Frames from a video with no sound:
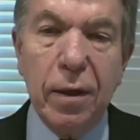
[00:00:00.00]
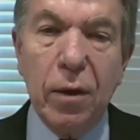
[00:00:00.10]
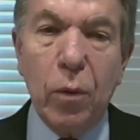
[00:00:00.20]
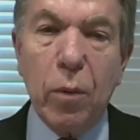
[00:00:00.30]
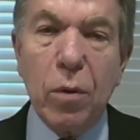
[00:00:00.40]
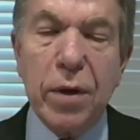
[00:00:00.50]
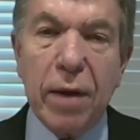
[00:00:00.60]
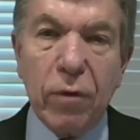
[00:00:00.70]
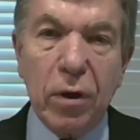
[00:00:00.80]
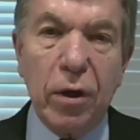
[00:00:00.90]
We were
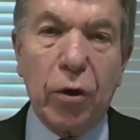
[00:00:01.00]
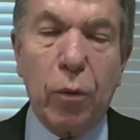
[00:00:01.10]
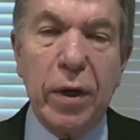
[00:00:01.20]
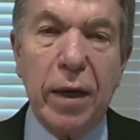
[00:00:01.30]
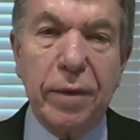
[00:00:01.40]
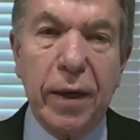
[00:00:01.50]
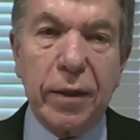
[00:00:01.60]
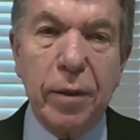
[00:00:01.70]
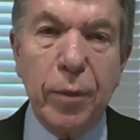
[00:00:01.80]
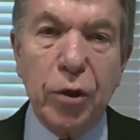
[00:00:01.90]
never going to create
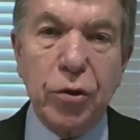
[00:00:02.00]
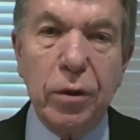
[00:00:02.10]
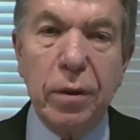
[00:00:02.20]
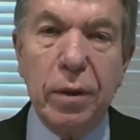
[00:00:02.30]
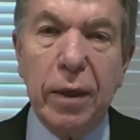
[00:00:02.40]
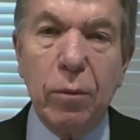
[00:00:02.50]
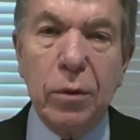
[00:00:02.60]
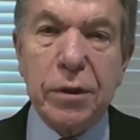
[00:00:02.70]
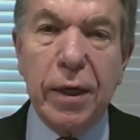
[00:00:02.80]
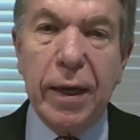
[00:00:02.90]
that commission. It
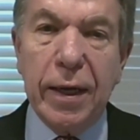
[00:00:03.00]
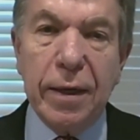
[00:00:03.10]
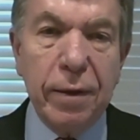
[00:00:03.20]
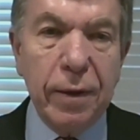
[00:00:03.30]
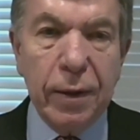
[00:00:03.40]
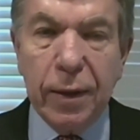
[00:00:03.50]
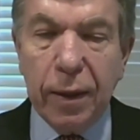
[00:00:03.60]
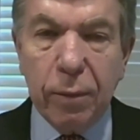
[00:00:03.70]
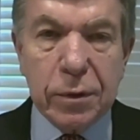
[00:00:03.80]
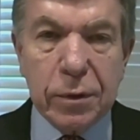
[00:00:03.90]
was a,
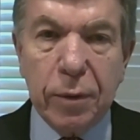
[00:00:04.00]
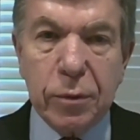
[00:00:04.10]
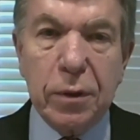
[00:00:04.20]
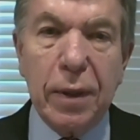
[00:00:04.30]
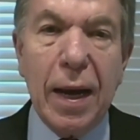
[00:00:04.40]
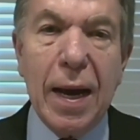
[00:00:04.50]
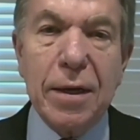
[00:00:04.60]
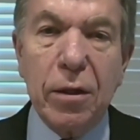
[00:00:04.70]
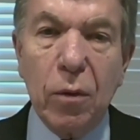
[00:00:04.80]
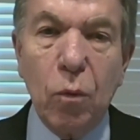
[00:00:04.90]
it was, it was an
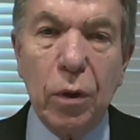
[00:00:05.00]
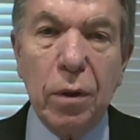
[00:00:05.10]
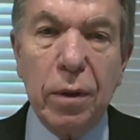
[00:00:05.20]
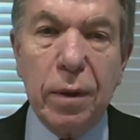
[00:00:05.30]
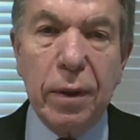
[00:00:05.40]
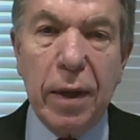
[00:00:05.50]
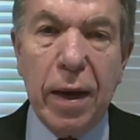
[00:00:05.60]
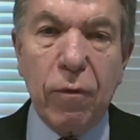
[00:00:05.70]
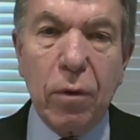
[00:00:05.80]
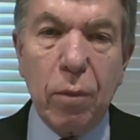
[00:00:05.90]
idea that wouldn't
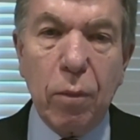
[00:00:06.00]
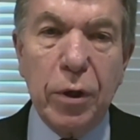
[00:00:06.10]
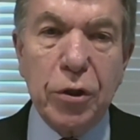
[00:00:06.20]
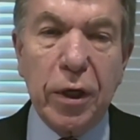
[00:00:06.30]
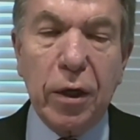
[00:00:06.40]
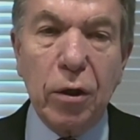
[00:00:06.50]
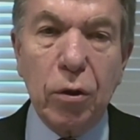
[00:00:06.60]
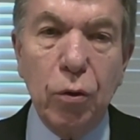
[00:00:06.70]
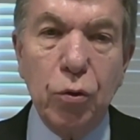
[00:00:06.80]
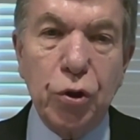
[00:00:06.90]
ever reach a
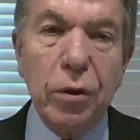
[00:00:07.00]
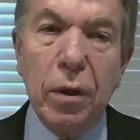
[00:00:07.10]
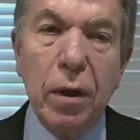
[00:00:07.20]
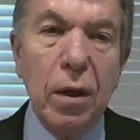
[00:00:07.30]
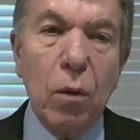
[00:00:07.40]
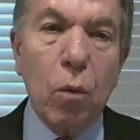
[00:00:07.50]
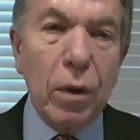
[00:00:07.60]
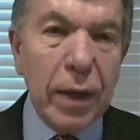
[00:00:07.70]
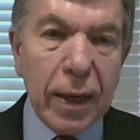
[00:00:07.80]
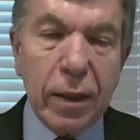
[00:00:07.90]
conclusion. We're
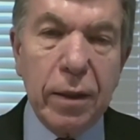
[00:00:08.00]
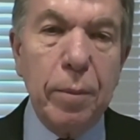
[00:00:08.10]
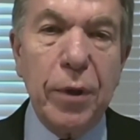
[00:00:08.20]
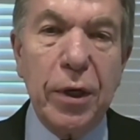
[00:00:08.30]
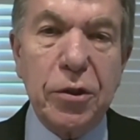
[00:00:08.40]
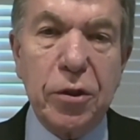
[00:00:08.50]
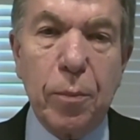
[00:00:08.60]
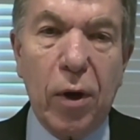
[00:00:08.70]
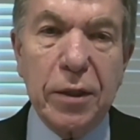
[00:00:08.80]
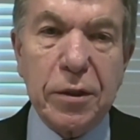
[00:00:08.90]
not going to impeach the
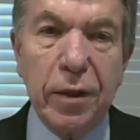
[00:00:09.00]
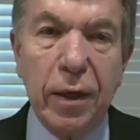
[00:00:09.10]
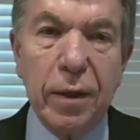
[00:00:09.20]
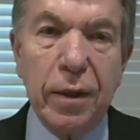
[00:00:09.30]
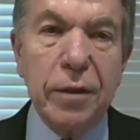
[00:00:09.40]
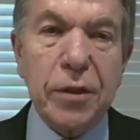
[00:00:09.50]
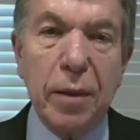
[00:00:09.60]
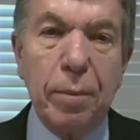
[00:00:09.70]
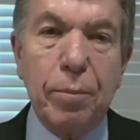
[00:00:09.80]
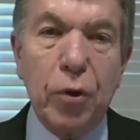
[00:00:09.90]
president. It's
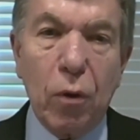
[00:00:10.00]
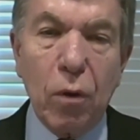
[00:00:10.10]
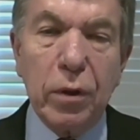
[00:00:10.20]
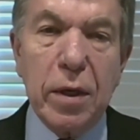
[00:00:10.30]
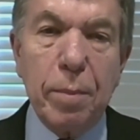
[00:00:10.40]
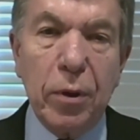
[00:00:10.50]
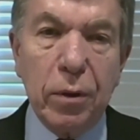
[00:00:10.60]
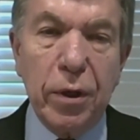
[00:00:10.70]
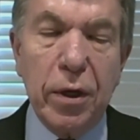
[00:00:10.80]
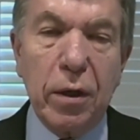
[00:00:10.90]
a purely
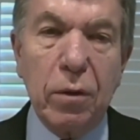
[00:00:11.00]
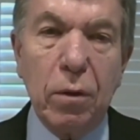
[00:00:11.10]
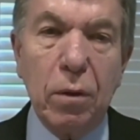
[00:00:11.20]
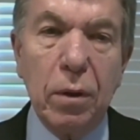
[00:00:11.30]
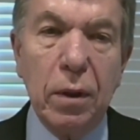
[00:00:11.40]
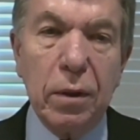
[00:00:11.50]
politically